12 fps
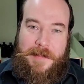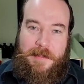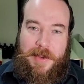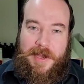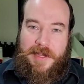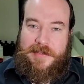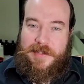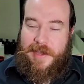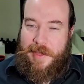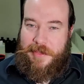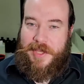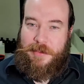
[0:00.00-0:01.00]
But
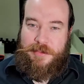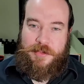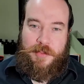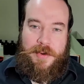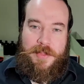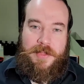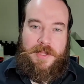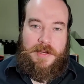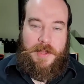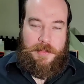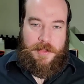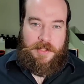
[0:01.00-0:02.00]
I think it was worth it.
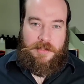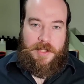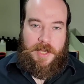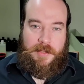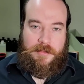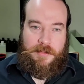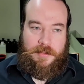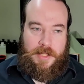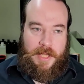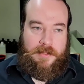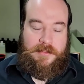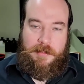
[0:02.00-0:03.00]
I think you guys will
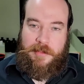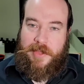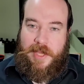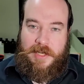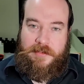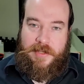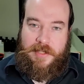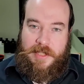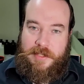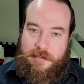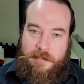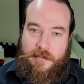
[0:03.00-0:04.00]
get something out of it.
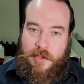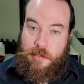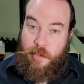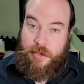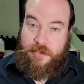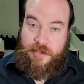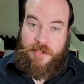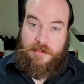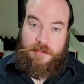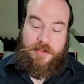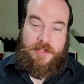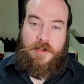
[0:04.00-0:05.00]
Even you more
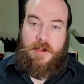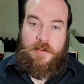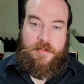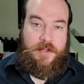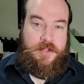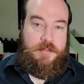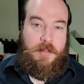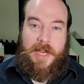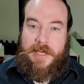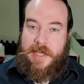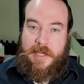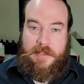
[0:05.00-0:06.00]
seasoned photographers
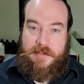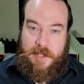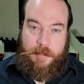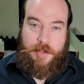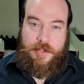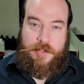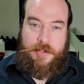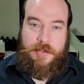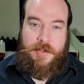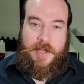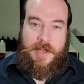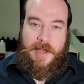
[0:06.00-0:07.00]
might get a tip or
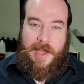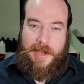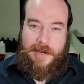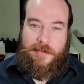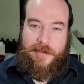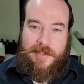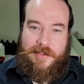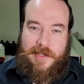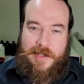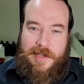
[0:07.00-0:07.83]
two out of it.